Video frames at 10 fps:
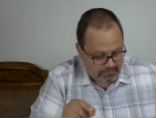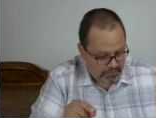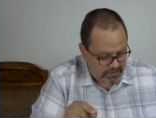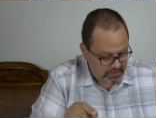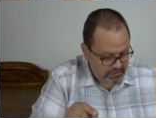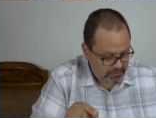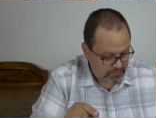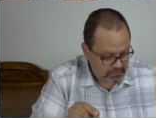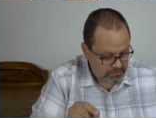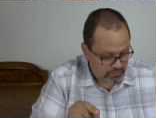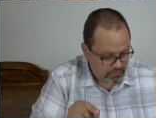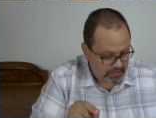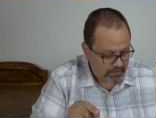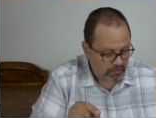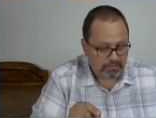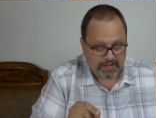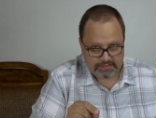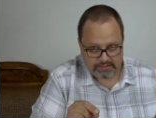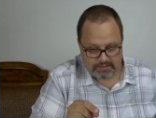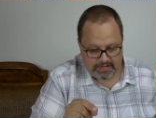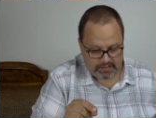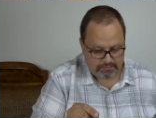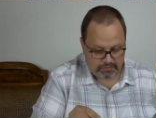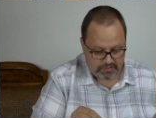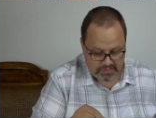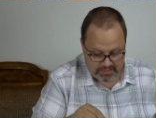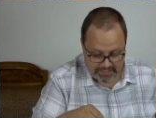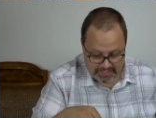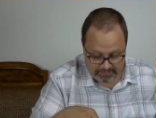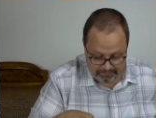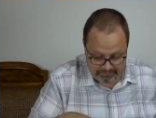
Pretty sure those are well past their expiration date